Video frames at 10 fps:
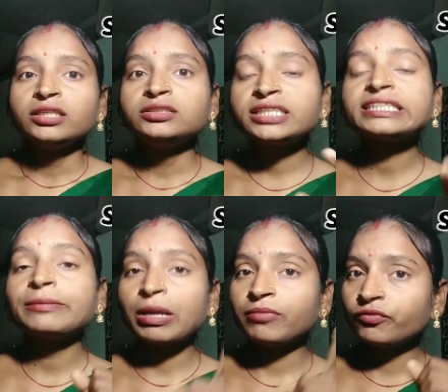Just
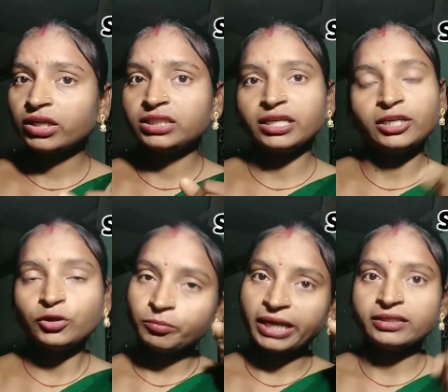remember one thing in
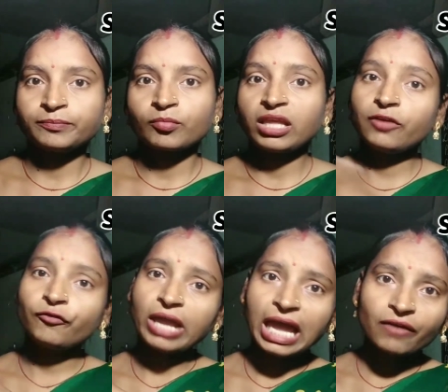your mind.
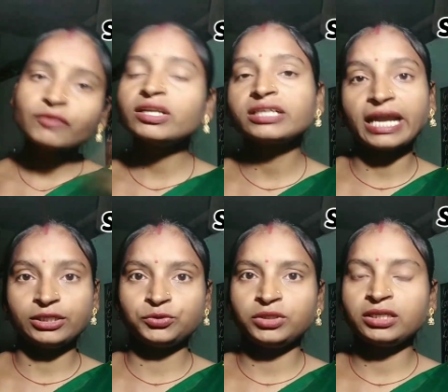If everyone
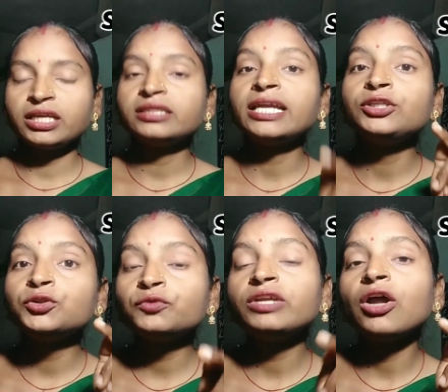can do it, then
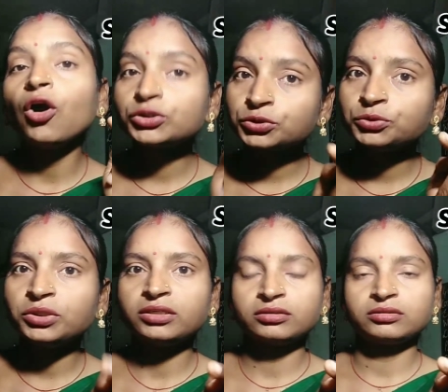you will also do
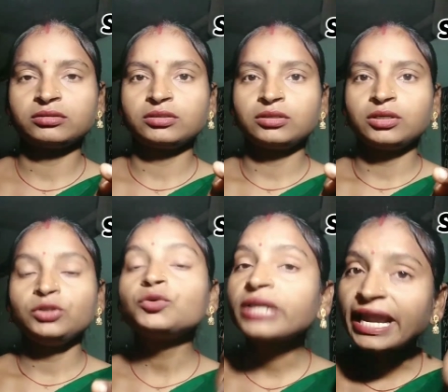it.
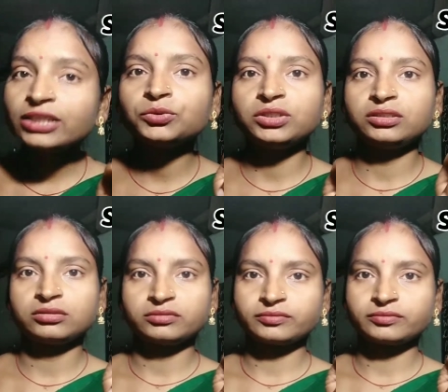You can do it.